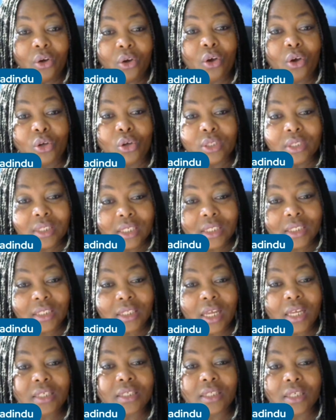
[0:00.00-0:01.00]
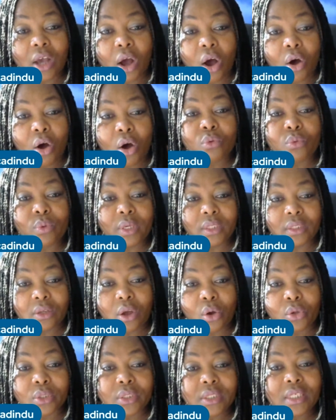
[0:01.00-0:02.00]
consistency, always
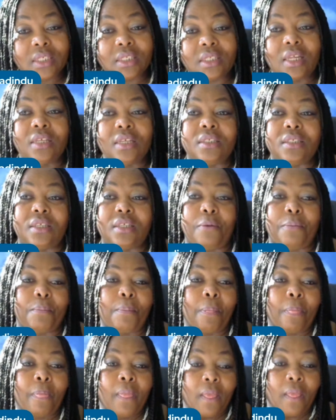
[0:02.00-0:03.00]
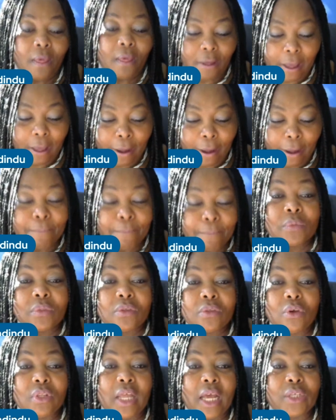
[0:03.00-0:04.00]
consistency. Okay,
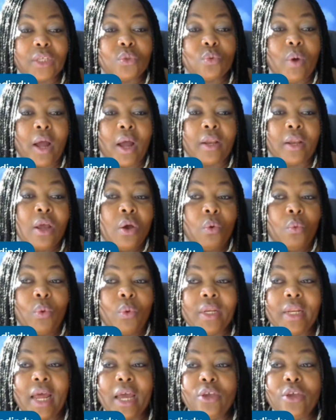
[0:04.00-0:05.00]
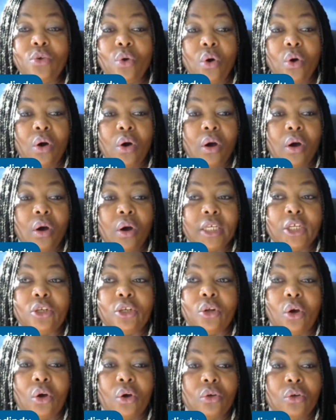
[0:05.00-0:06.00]
so that's why. Whether you're
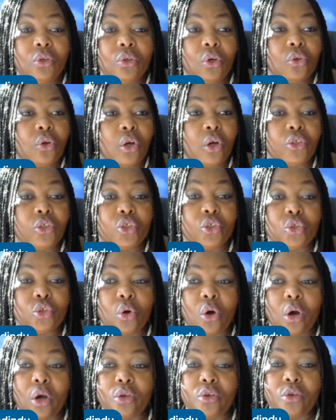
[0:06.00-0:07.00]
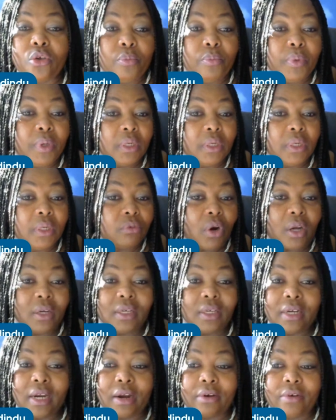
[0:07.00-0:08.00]
not sure, you've been
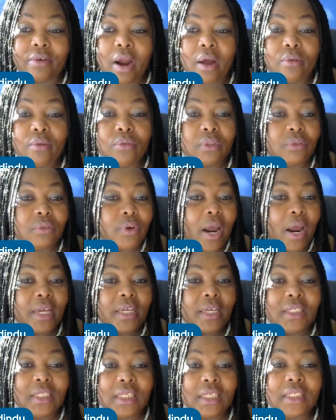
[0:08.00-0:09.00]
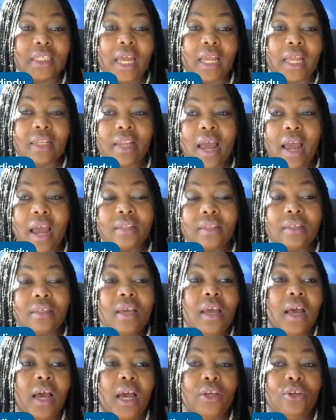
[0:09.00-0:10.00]
running around trying this and that,
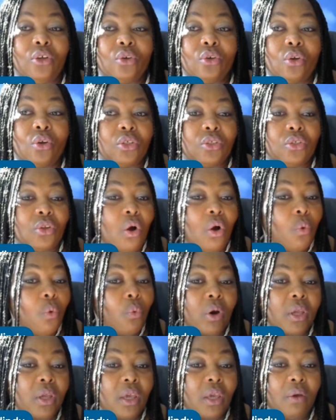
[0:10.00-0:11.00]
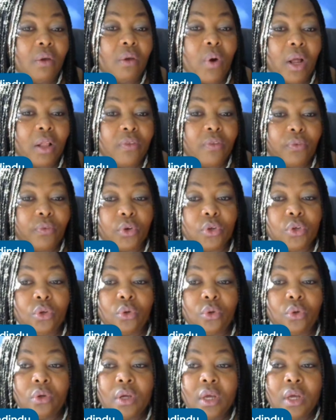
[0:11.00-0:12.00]
and it's not working well for
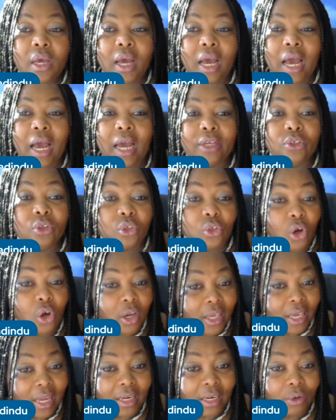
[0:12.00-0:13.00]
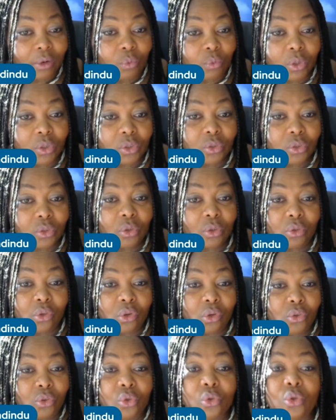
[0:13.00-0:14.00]
you, and you're not getting what
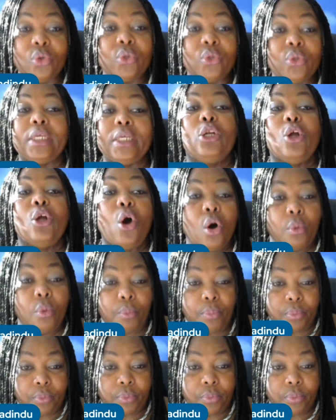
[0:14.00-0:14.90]
you're losing hope